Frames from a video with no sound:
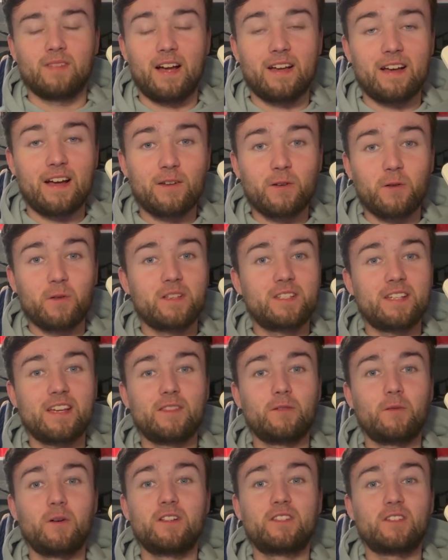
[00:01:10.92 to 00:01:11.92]
I don't want to say
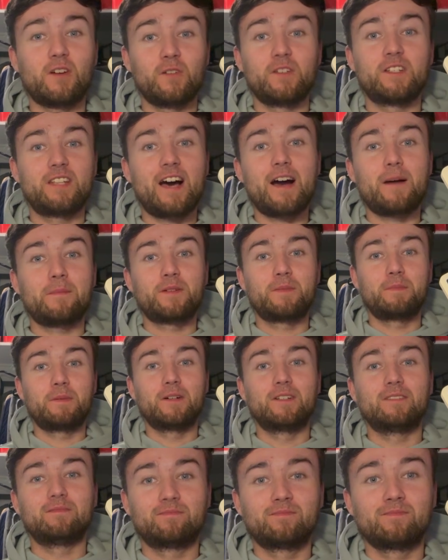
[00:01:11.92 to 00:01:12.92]
the words untapped,
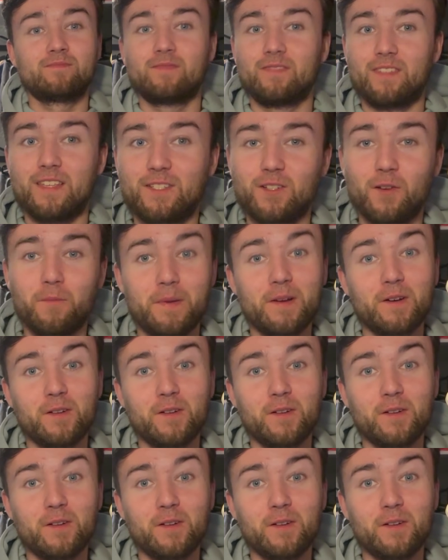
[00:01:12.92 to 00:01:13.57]
but this could be